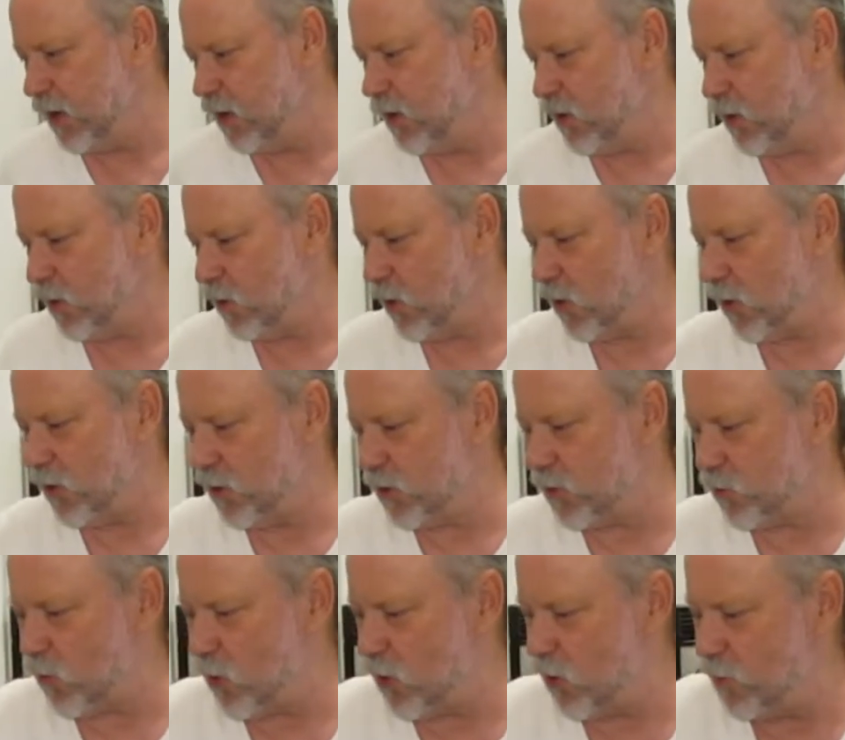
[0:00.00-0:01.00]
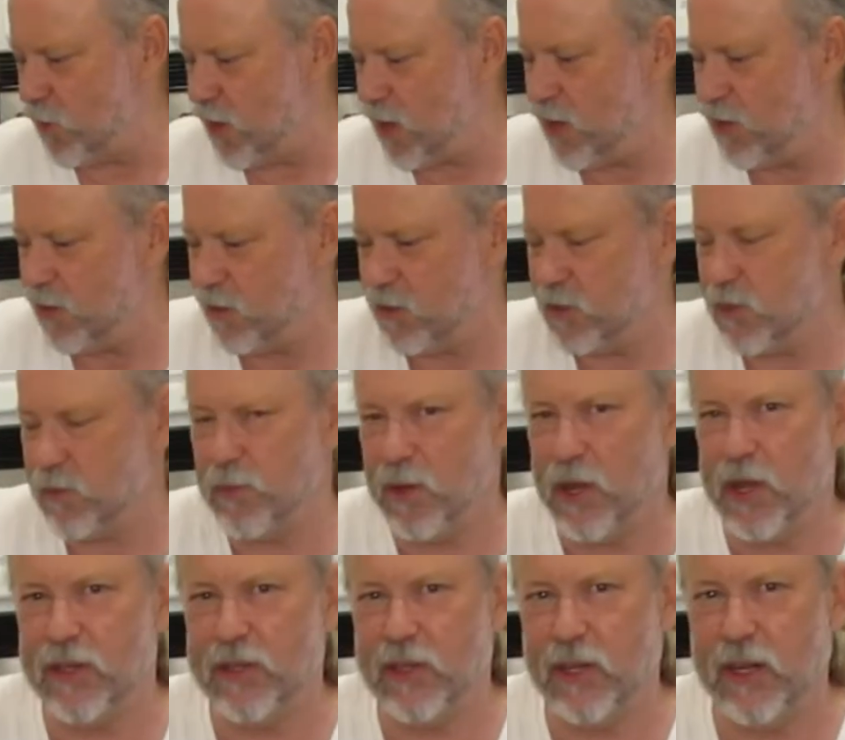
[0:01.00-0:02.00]
or all this roadbed, and there's a
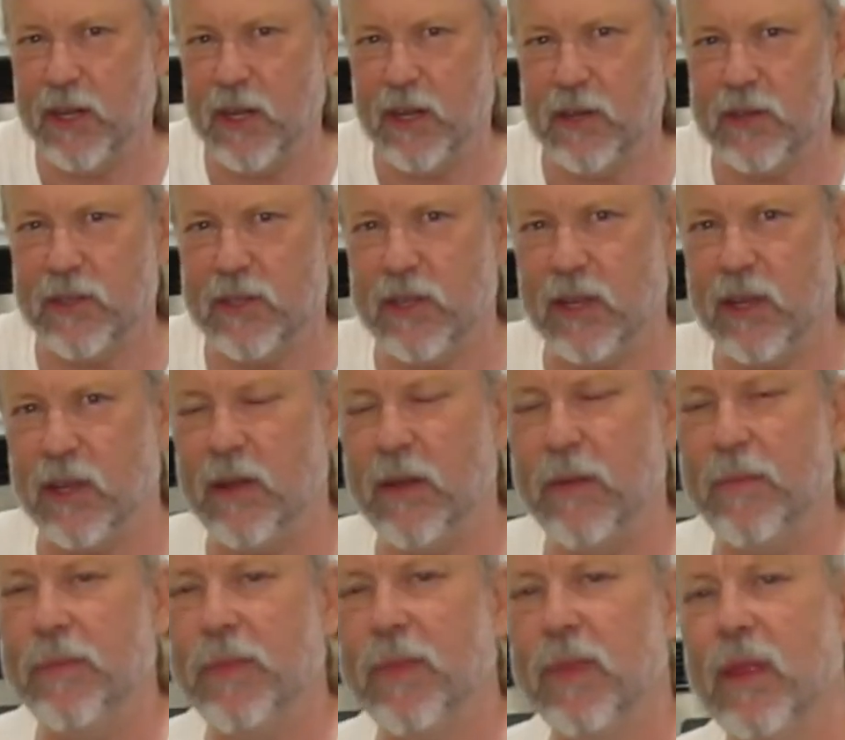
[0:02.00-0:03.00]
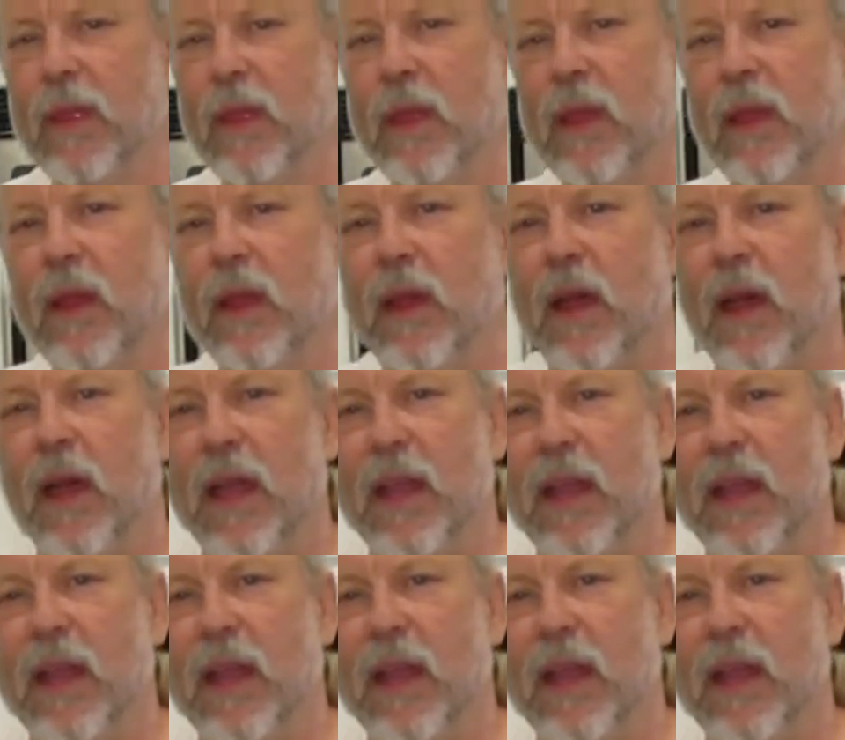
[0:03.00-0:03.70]
bunch in here still, I'd